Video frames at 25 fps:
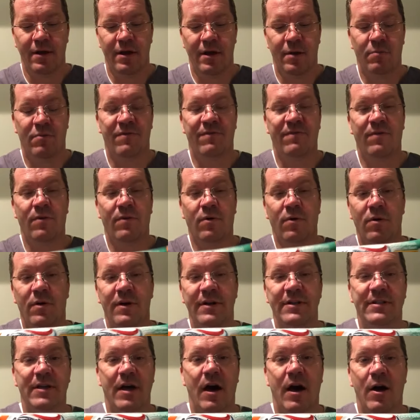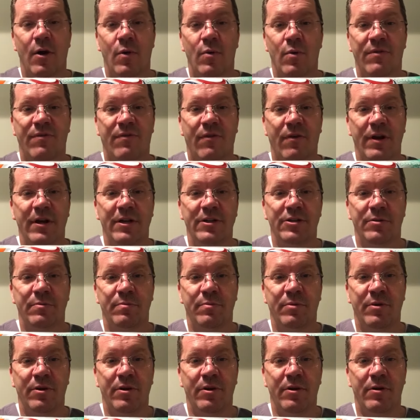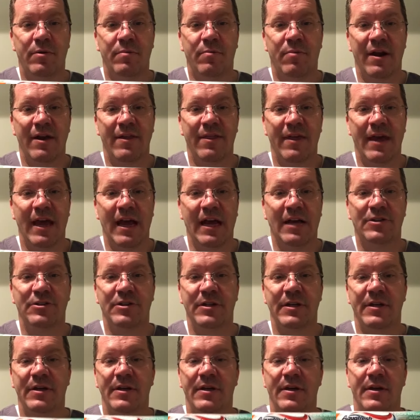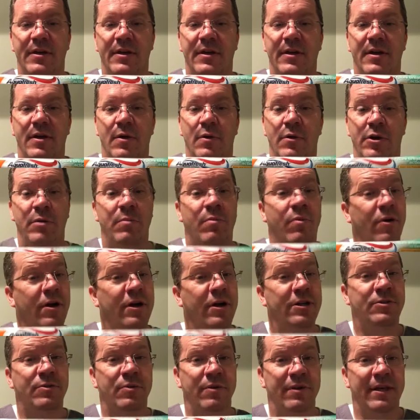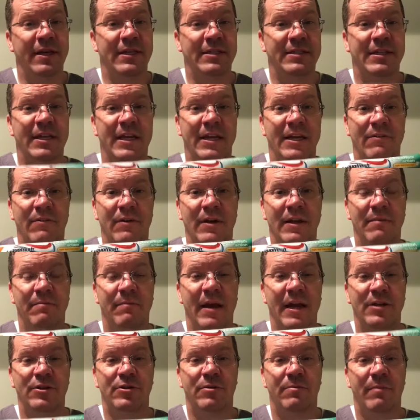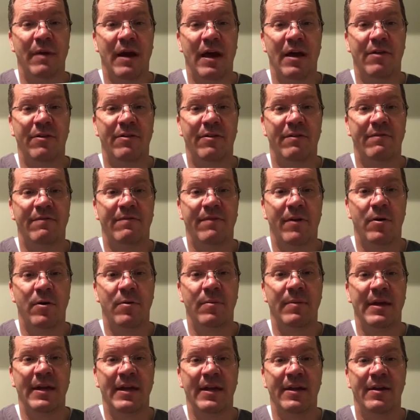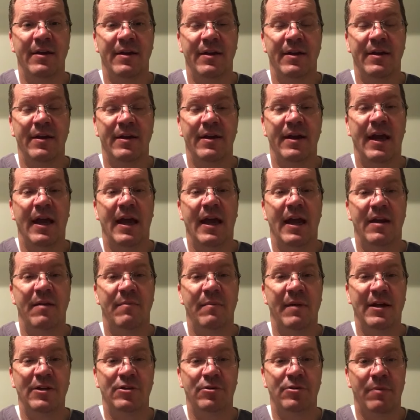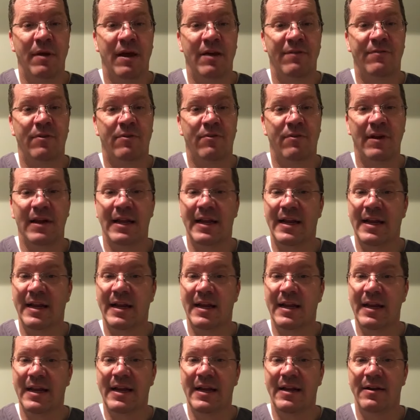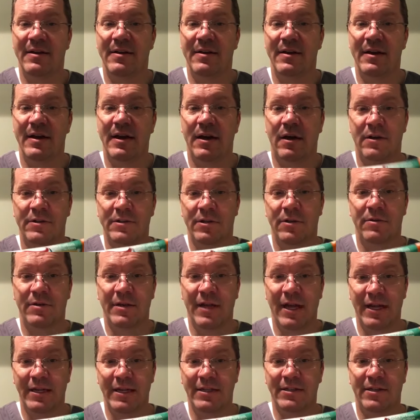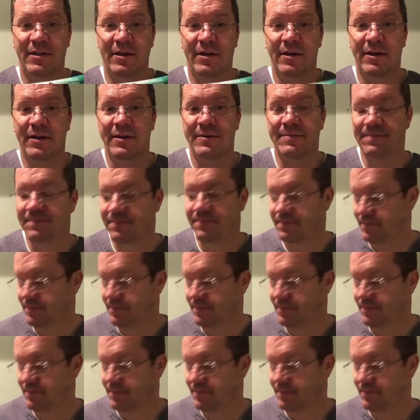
Number four is Aquafresh Pure Breath Action. When you brush with this, it really makes your mouth foamy and it makes your mouth feel really clean. It also tastes good.